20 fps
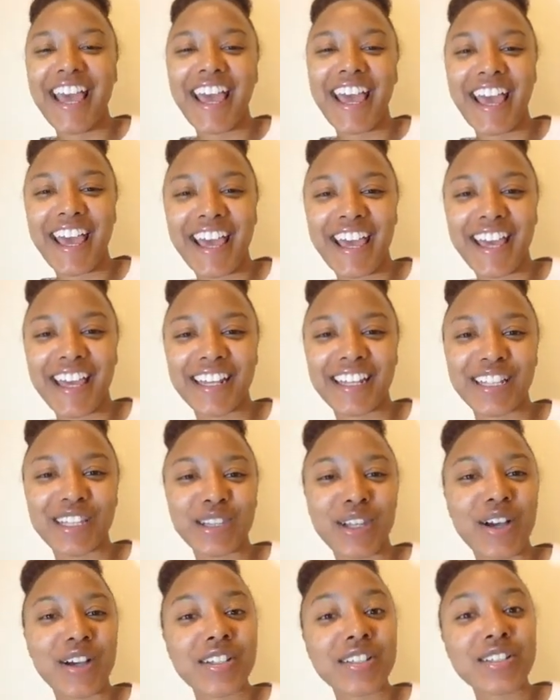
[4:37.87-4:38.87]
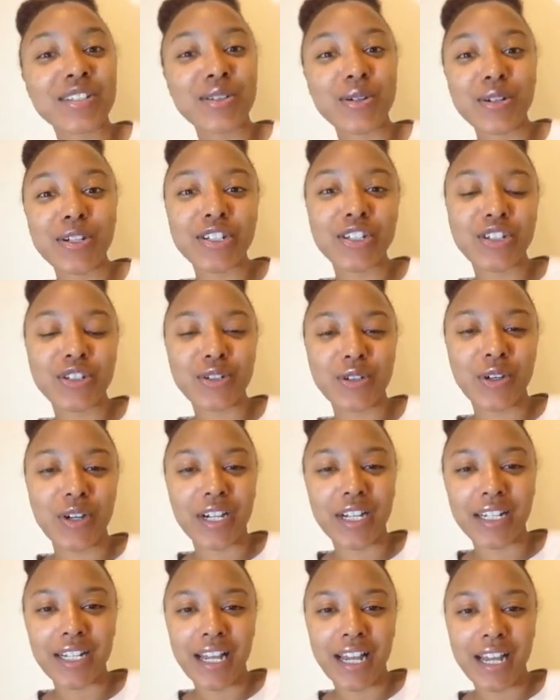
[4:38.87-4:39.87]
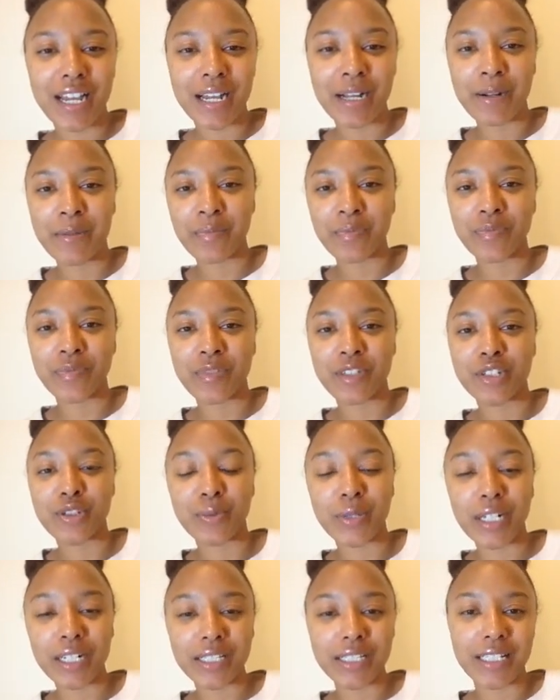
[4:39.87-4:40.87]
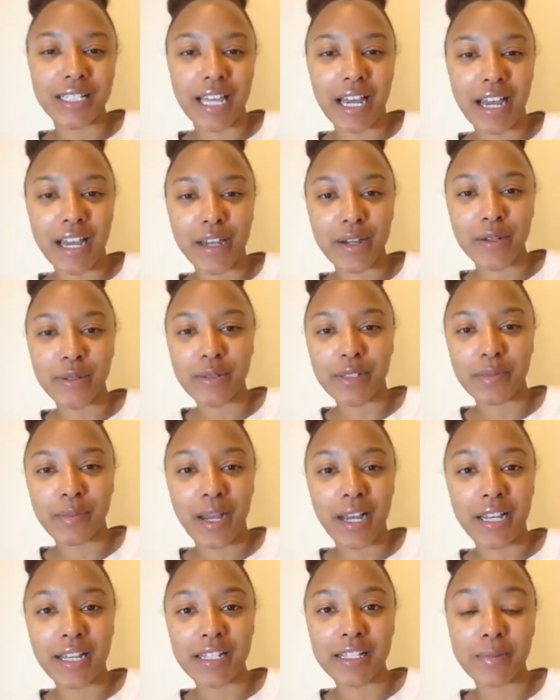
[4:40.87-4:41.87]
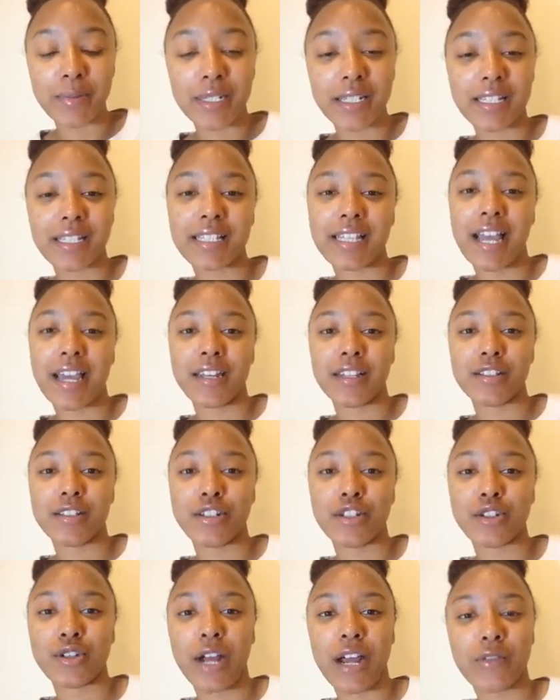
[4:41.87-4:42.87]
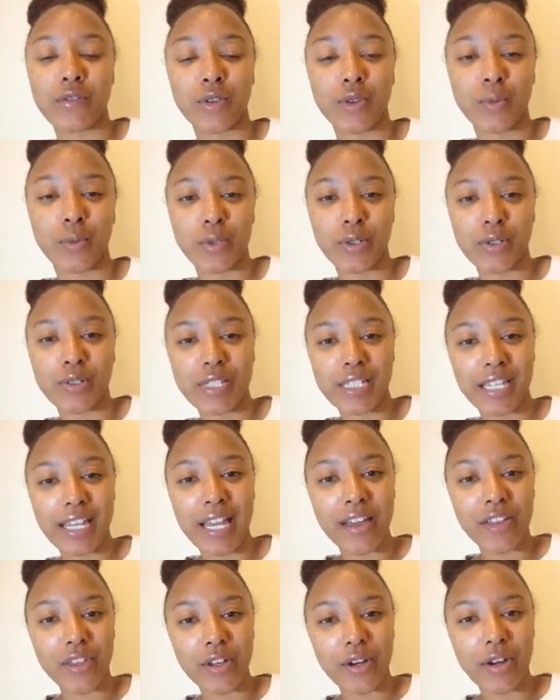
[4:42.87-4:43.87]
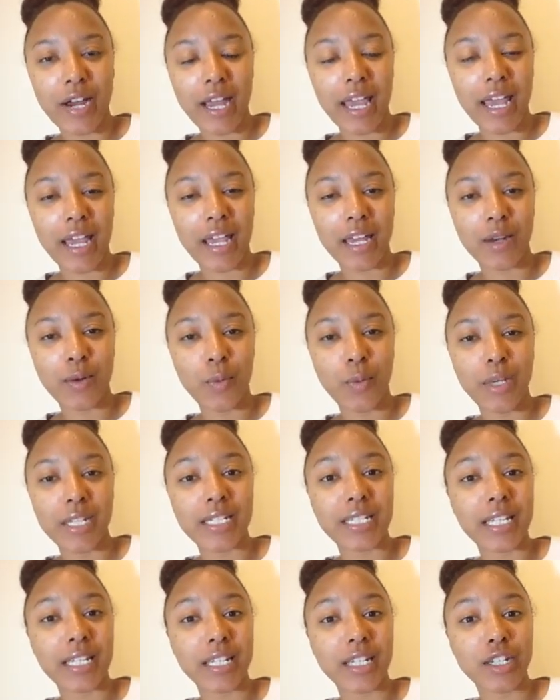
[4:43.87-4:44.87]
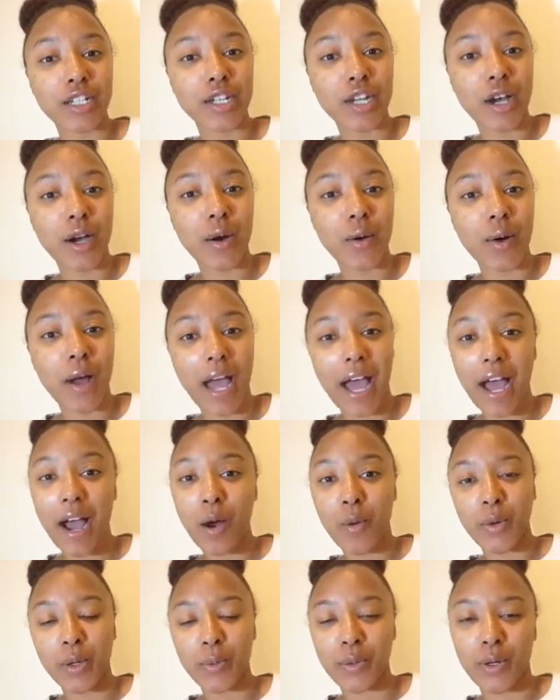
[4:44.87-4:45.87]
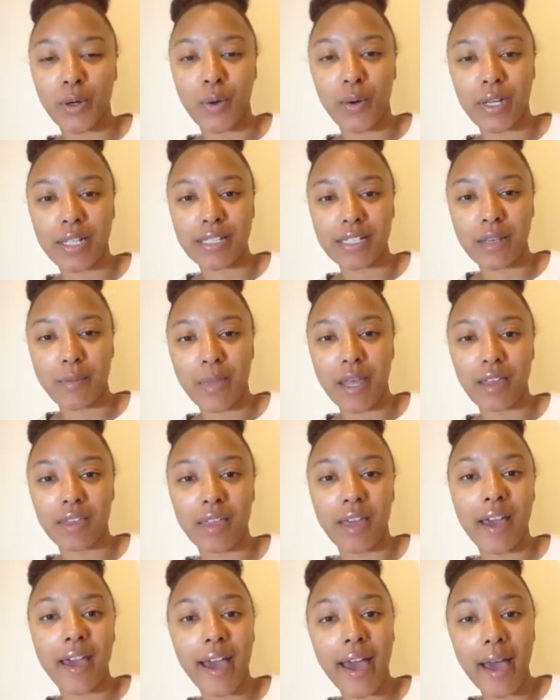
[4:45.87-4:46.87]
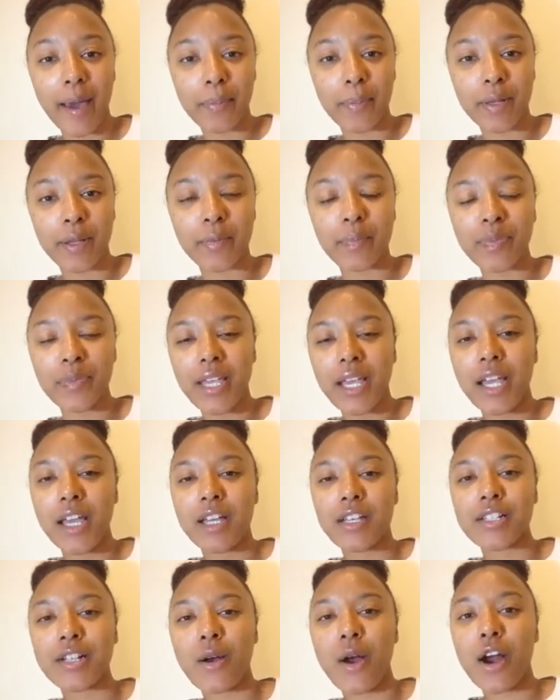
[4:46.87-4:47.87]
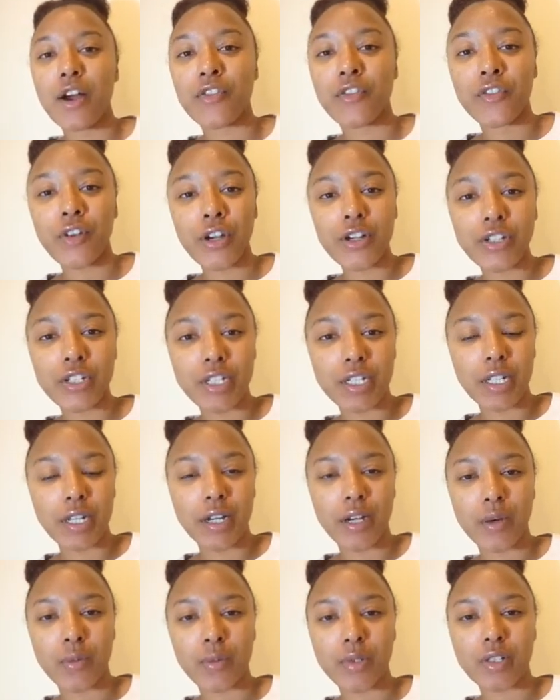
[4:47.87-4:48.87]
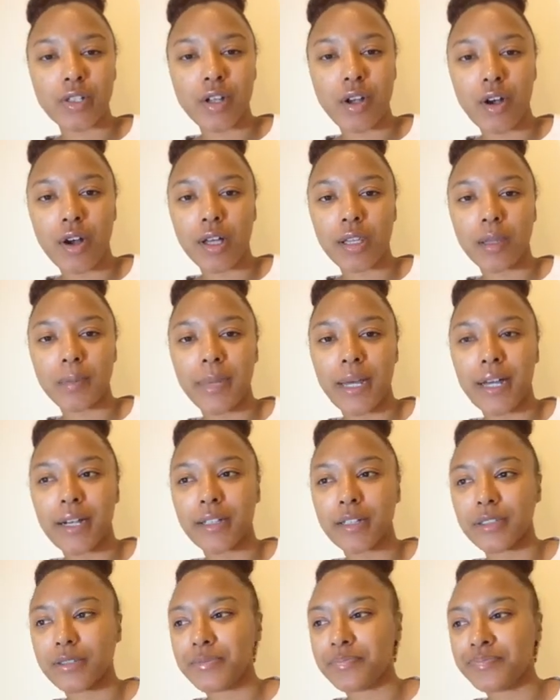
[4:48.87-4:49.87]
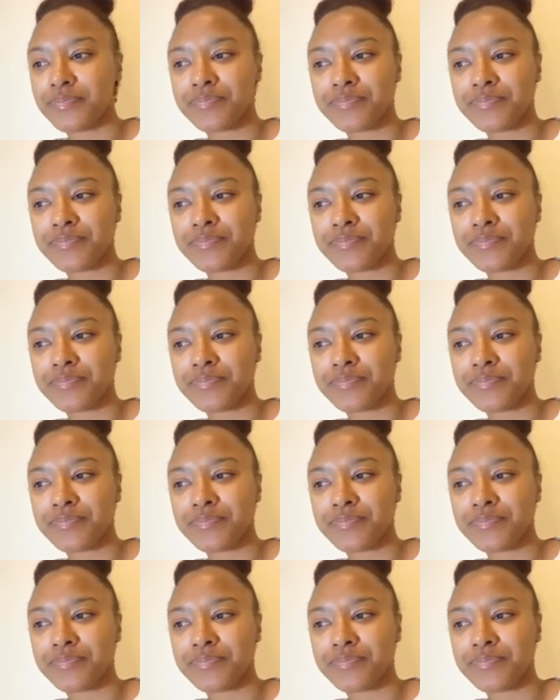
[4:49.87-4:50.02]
And long story short, Jarrell and I, who is my husband, decided to travel the world together, and we didn't know how we were going to make that happen. So our first year was all about,